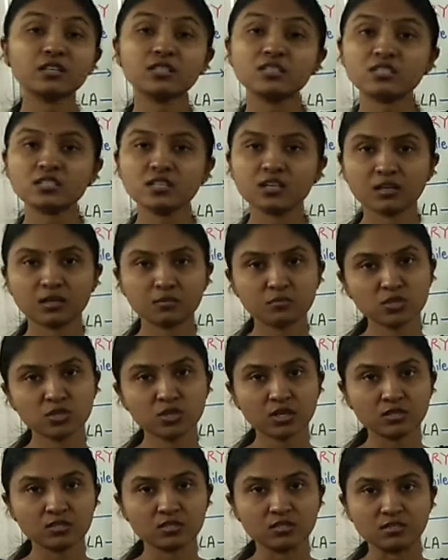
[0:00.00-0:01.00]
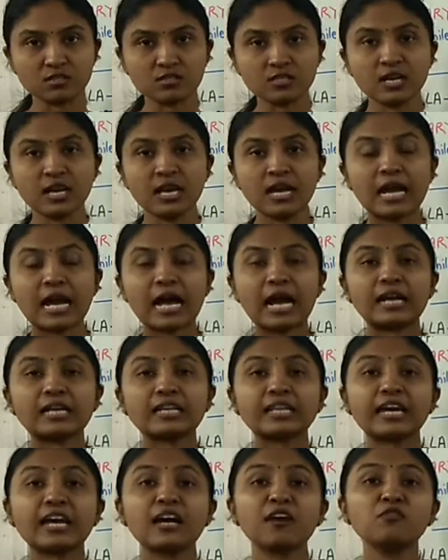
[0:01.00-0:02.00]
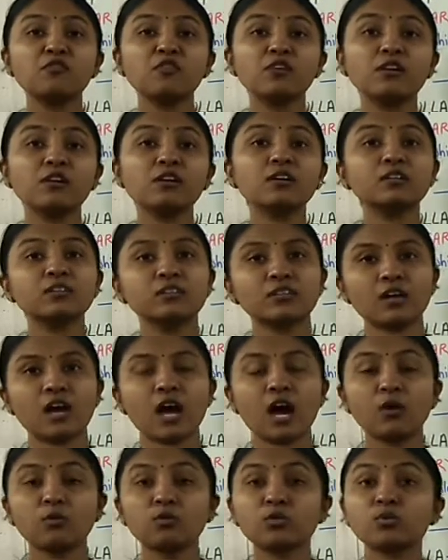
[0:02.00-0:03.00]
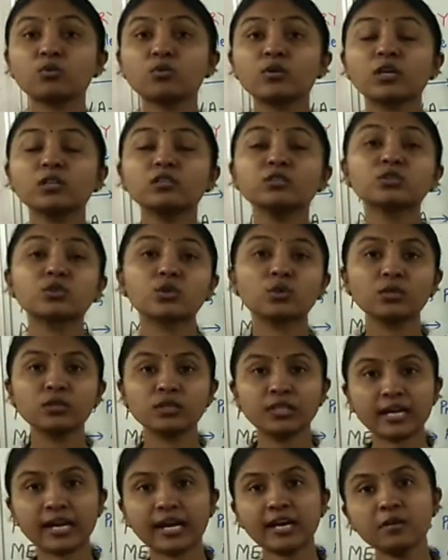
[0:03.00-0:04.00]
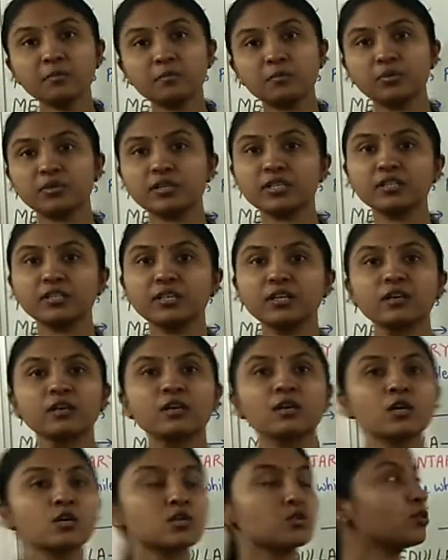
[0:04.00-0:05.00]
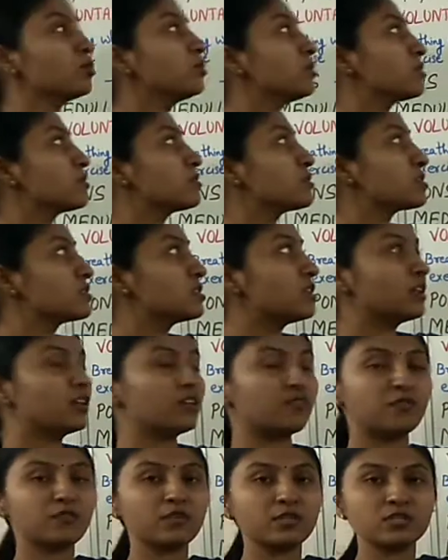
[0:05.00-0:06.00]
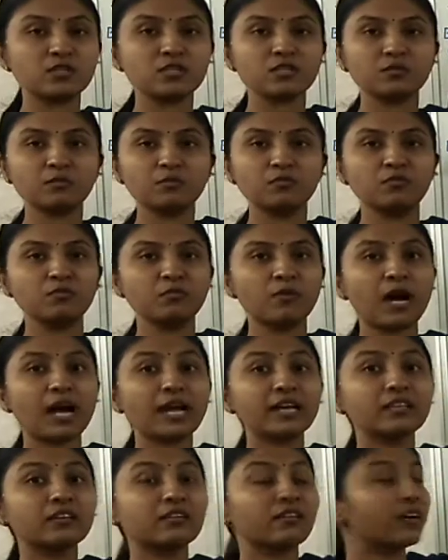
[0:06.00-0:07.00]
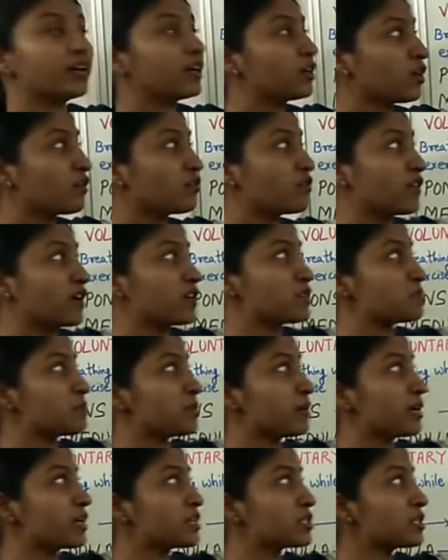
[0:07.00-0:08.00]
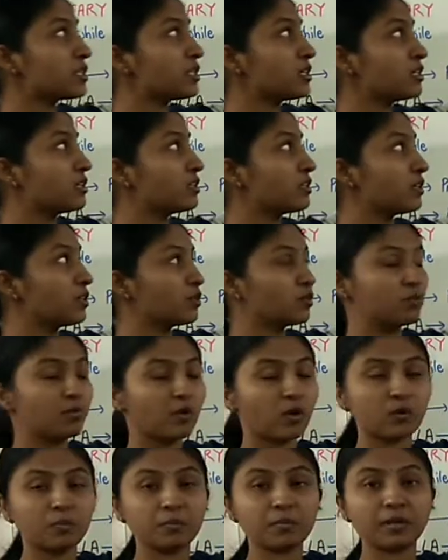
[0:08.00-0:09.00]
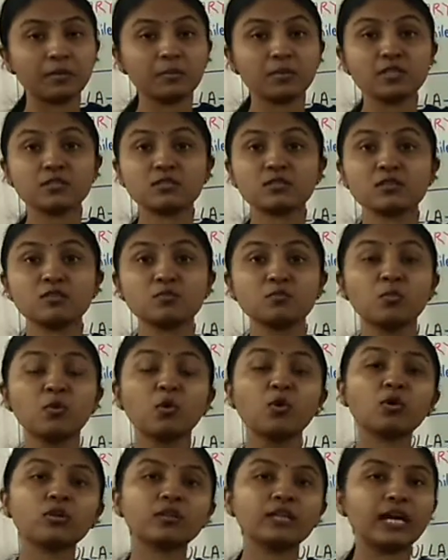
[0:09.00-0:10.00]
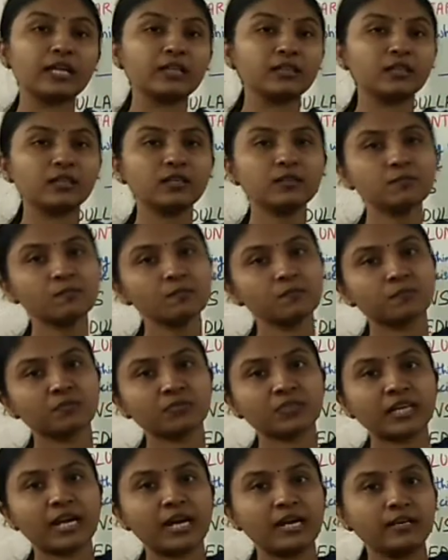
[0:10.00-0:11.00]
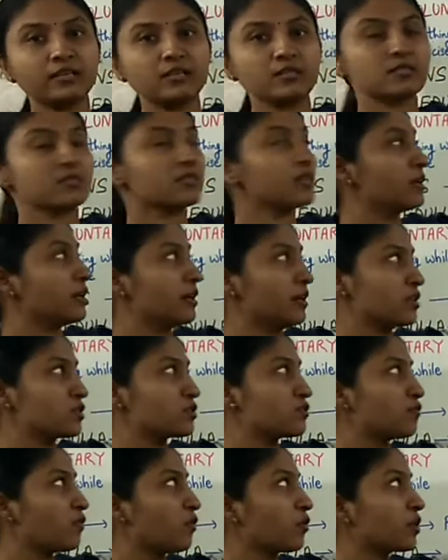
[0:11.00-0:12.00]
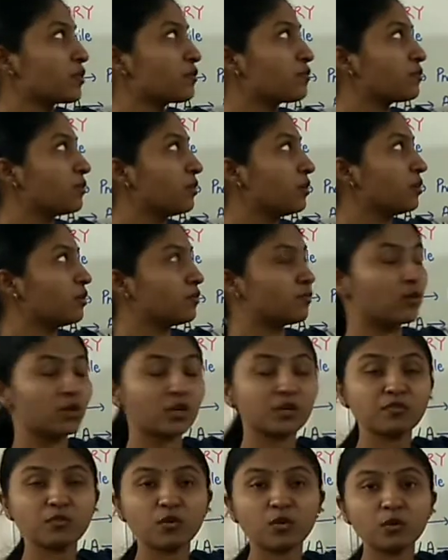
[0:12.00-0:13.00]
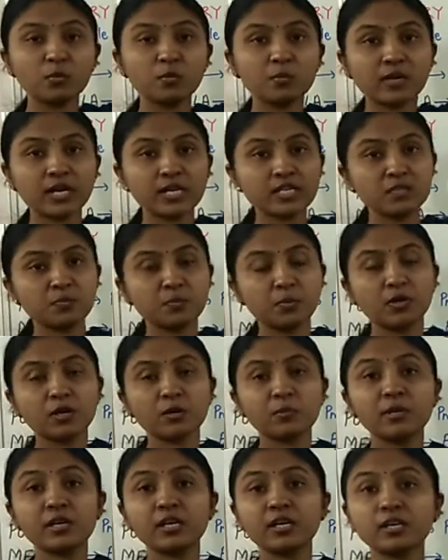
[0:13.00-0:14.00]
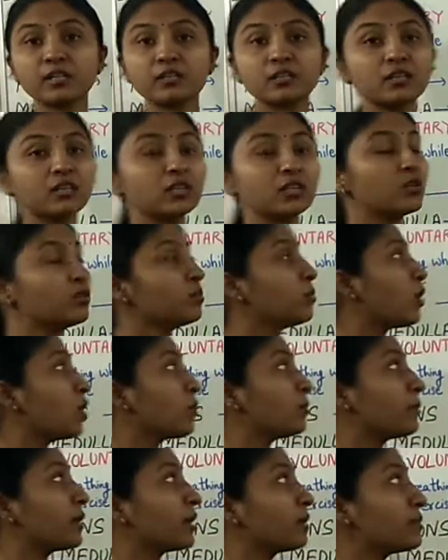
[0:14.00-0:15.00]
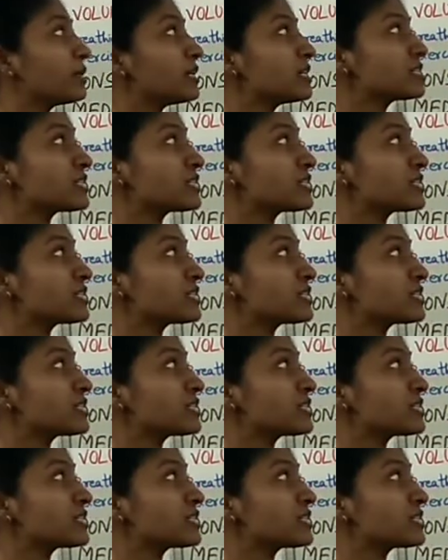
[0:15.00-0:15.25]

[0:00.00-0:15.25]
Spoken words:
circumstances and they have learned how to control their breathing. So this is the difference, why the rate of respiration in the newborn babies is more than the adults. It is 44 breaths per minute in the newborn babies